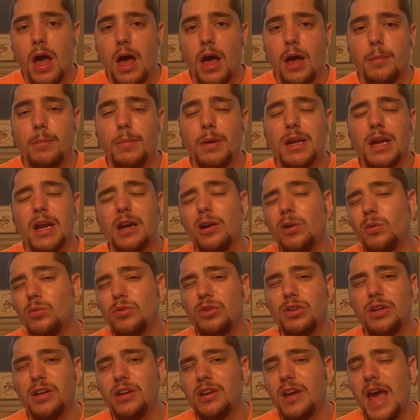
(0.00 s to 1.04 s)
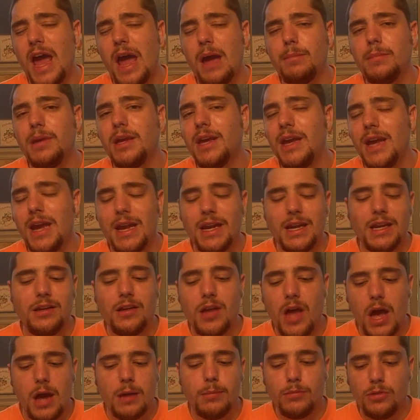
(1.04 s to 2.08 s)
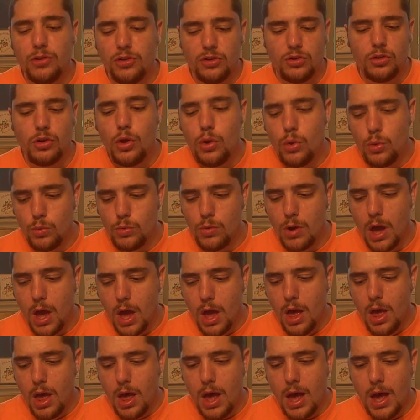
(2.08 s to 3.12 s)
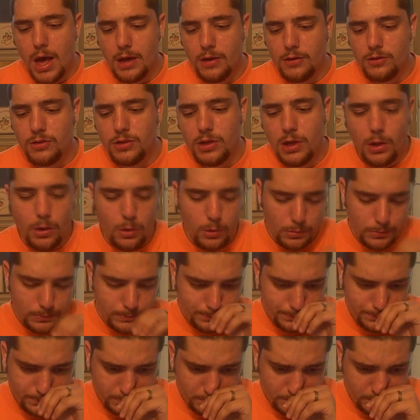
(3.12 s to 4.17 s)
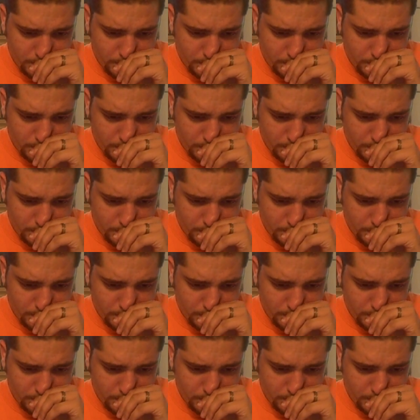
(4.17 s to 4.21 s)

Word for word: uh, but I don't see it happening anytime soon. Uh, so